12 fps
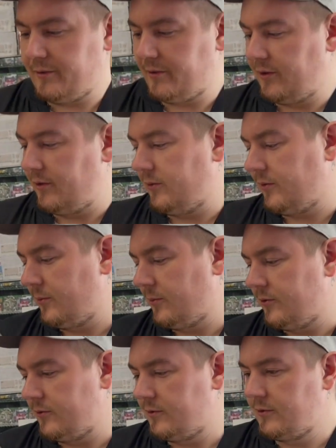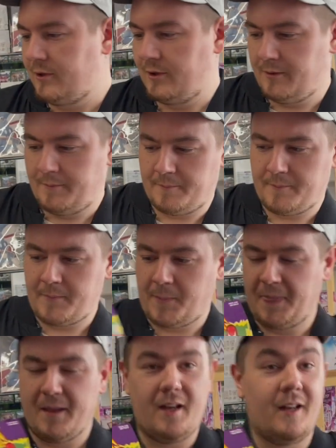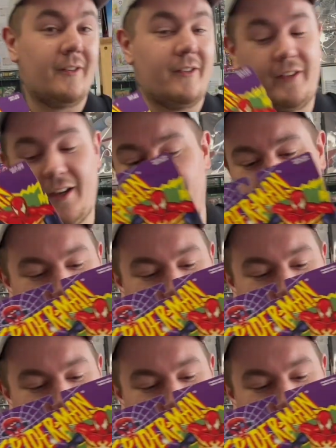gonna do something cool. Anyways, yeah, I